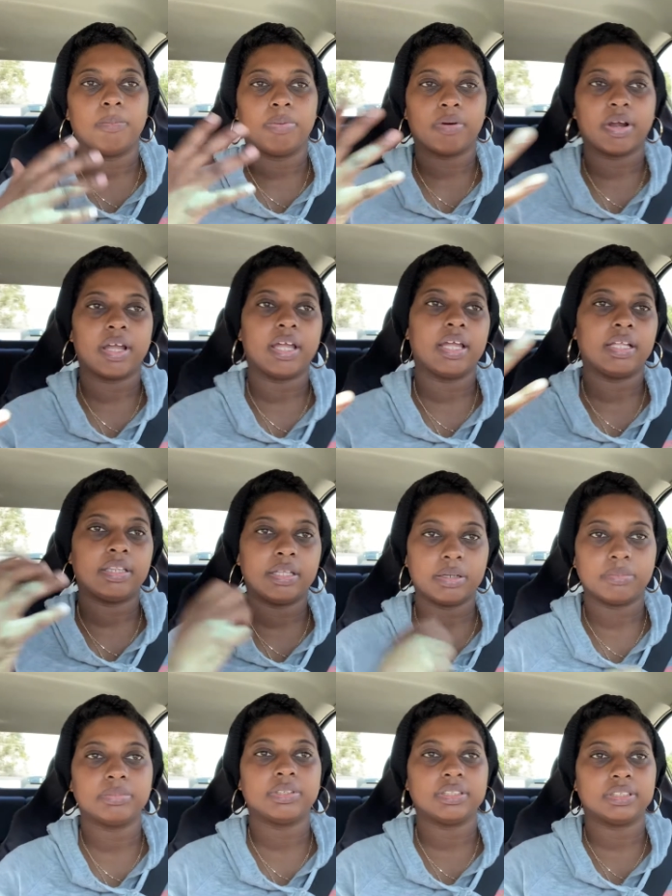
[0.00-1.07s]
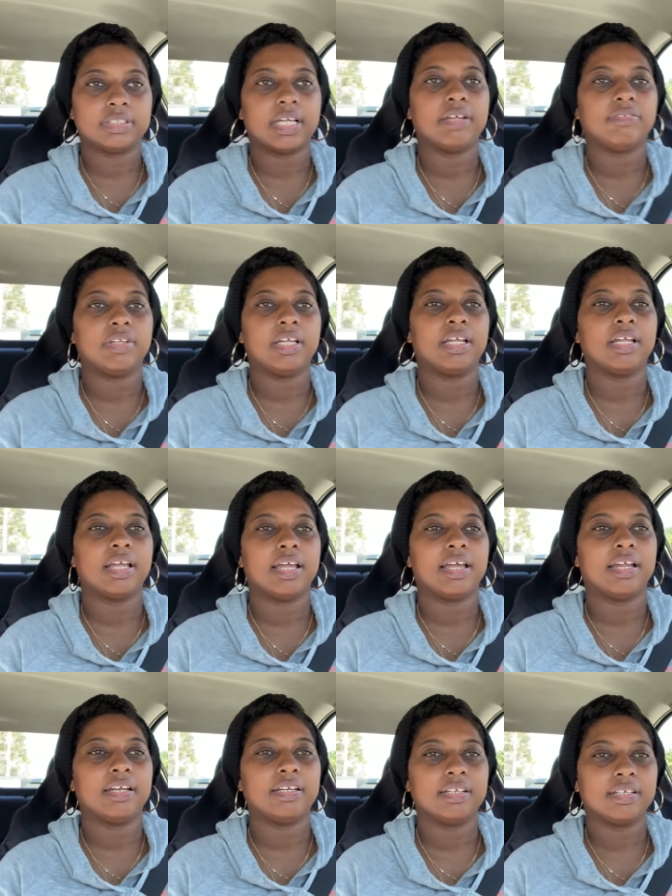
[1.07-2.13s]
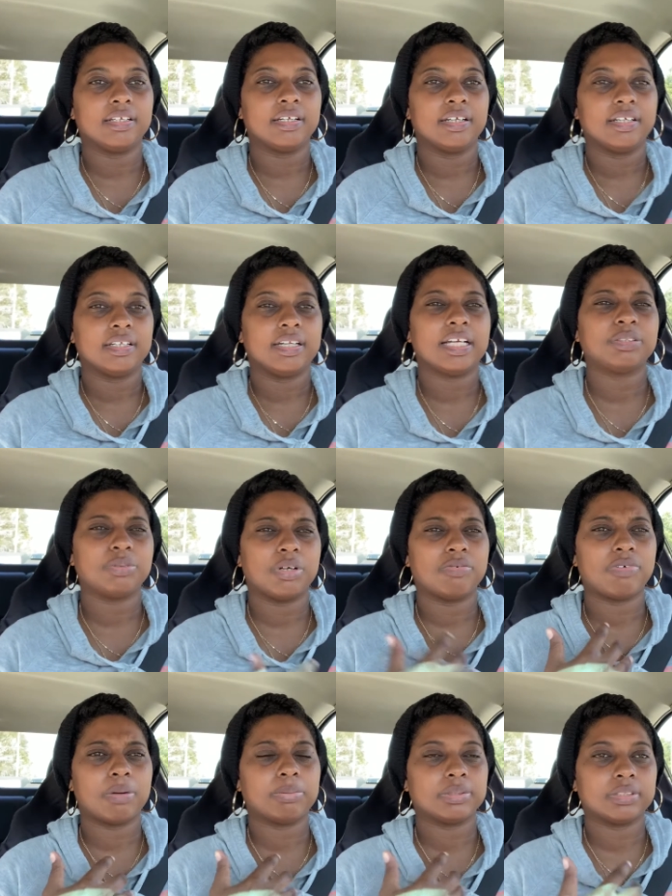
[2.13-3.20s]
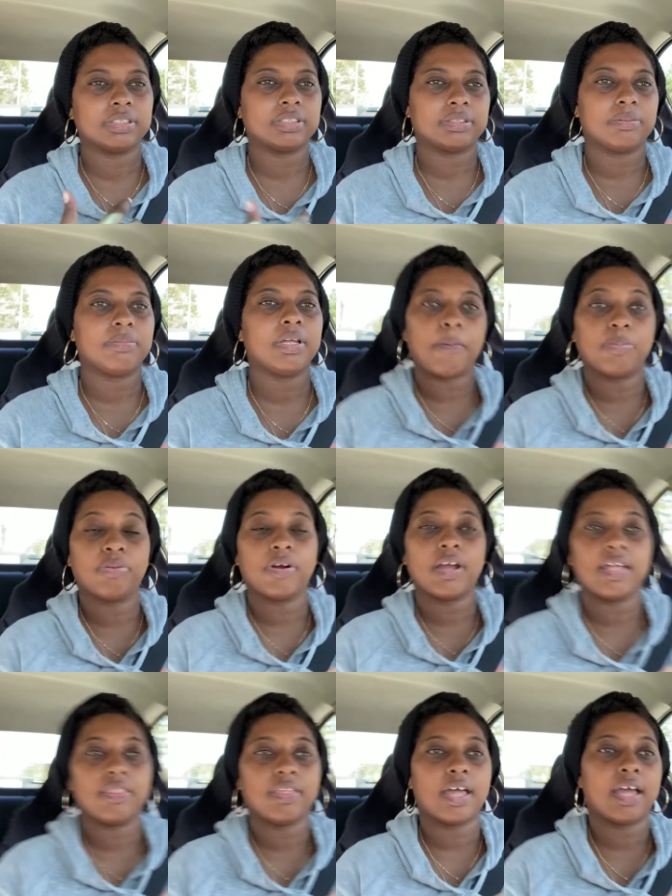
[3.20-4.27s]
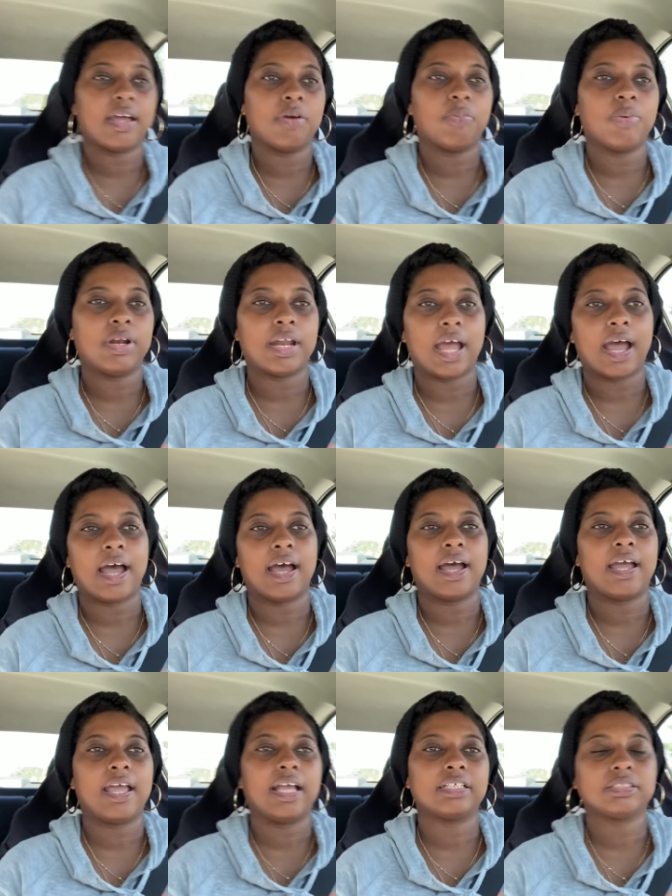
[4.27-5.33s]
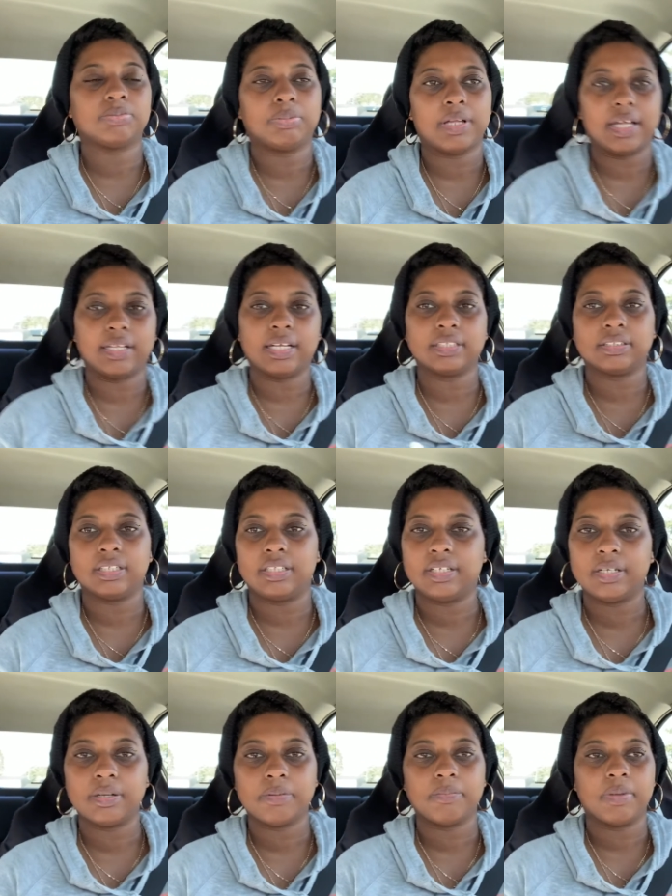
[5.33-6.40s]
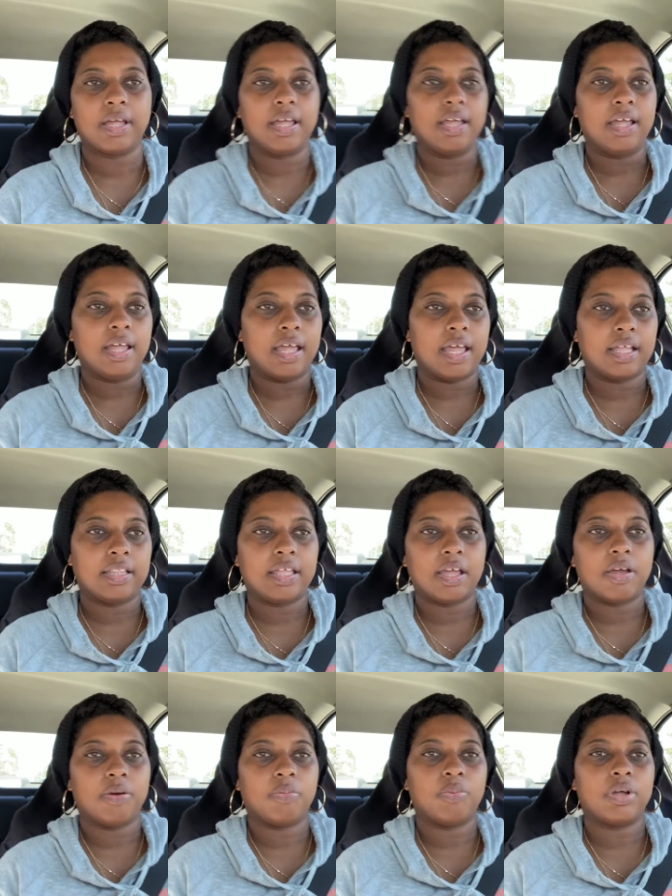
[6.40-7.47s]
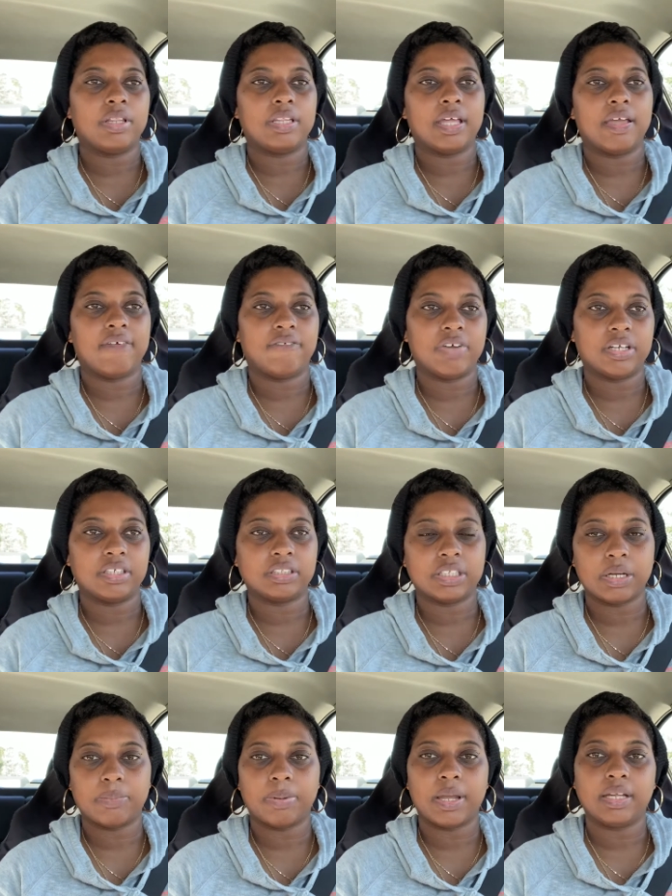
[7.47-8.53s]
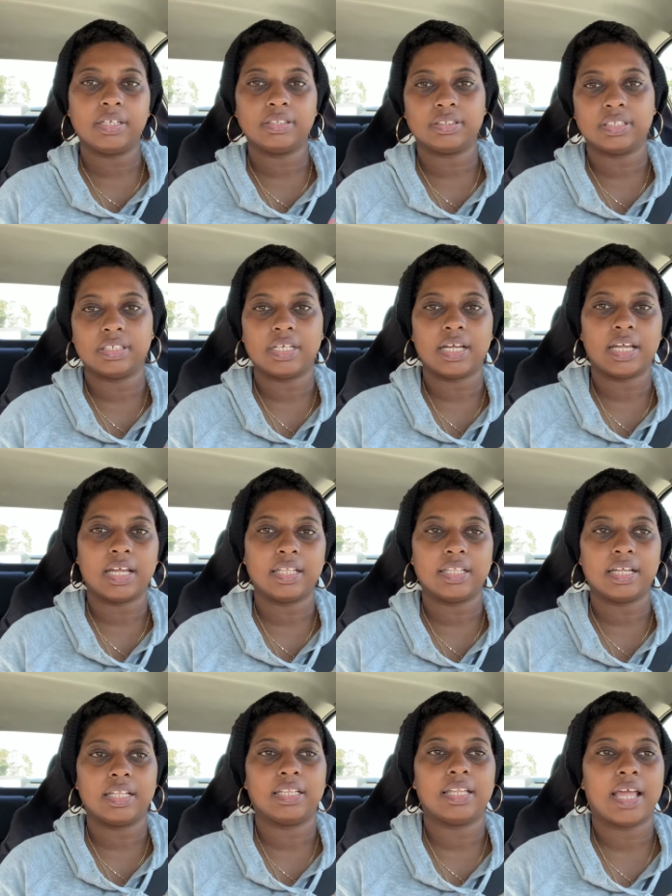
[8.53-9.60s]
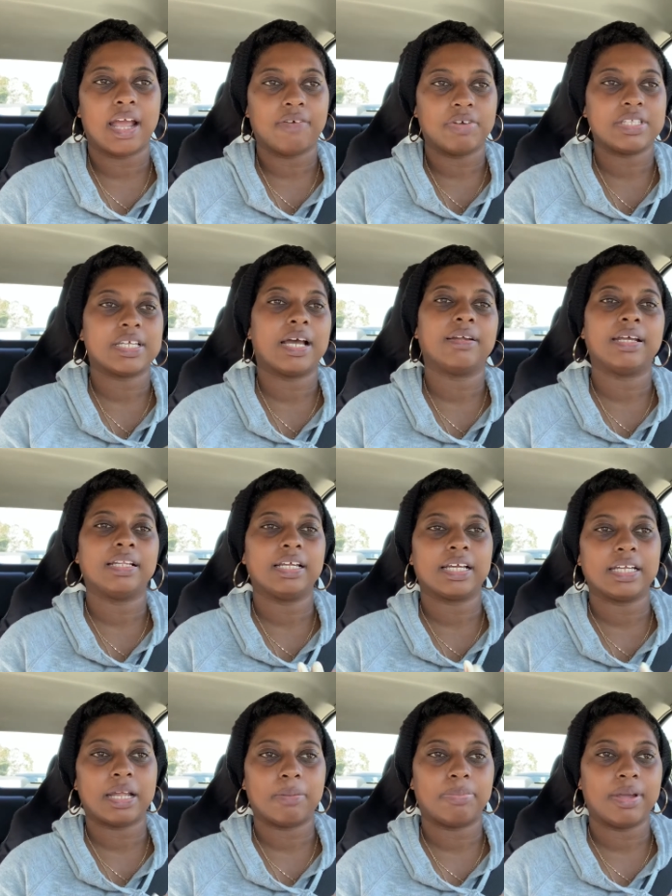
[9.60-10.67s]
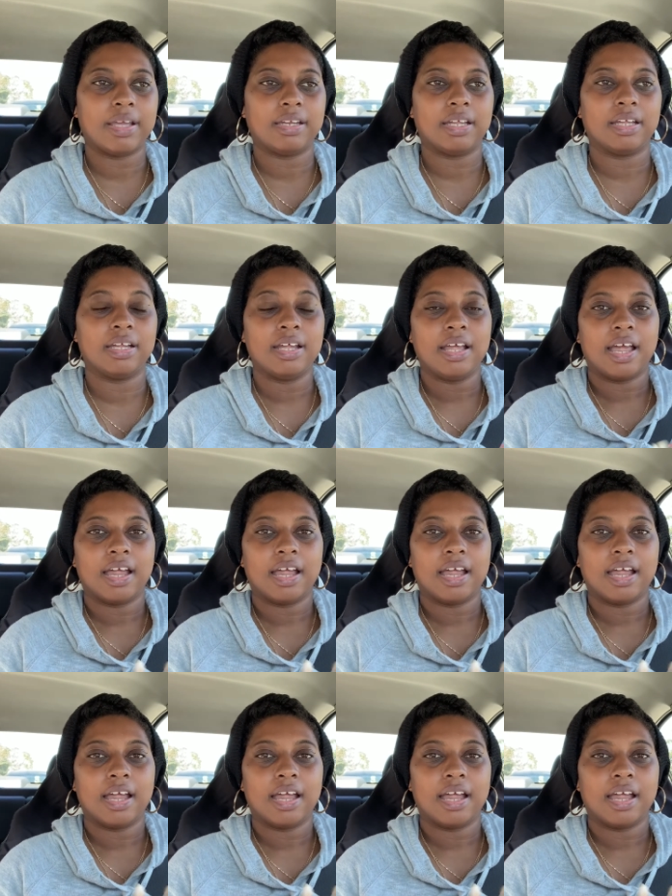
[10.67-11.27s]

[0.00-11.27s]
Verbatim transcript: bring them to safety and that's what it represents to me i pray that when i explain that to them and that when they finish their paintings today that every time they look at that painting